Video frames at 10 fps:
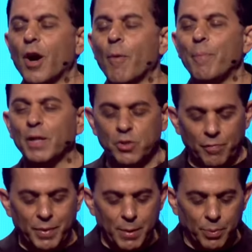There are a bunch
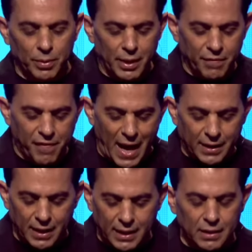of people, in
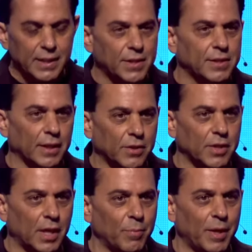fact, at least
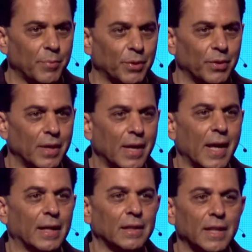16 people
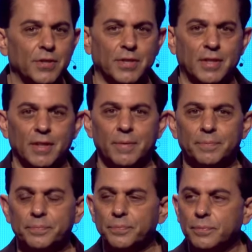listed
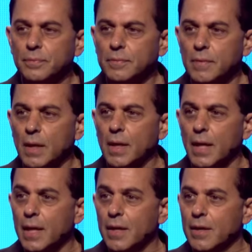
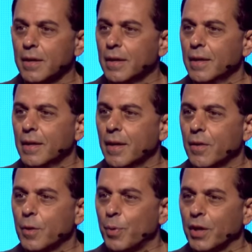in
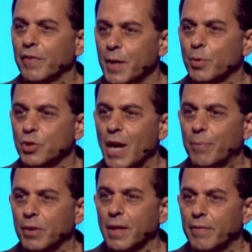the book of Hebrews
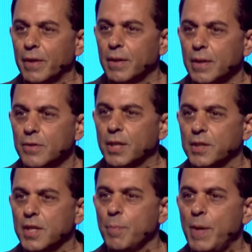chapter 11.
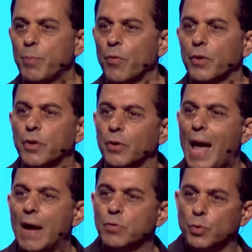16 people that their
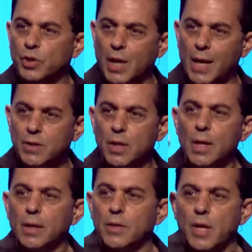lives were changed
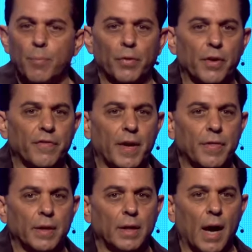because they put their
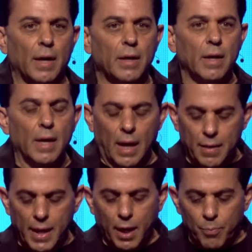faith in God.
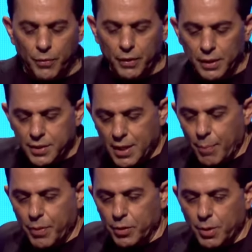And they can put the list
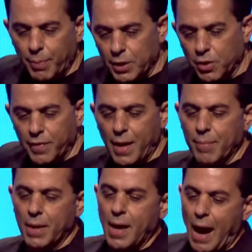up. There's a bunch of
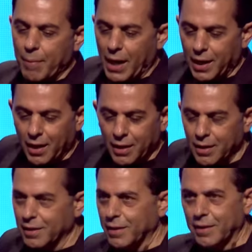them. I'm not going
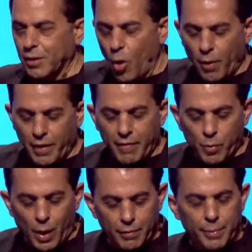to go over
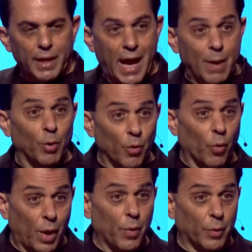every one of them, but Abel,
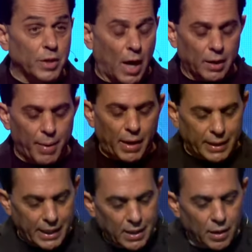the one that we talked
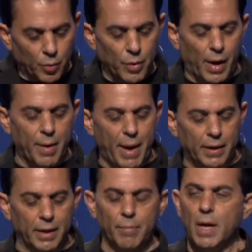about, Enoch, we read
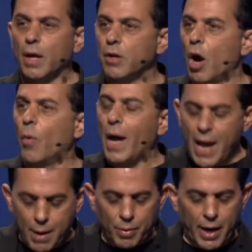about him, Noah,
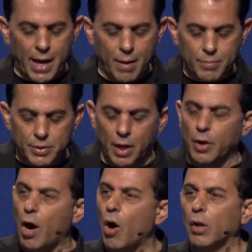Abraham,
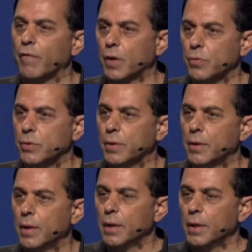Sarah, all of those.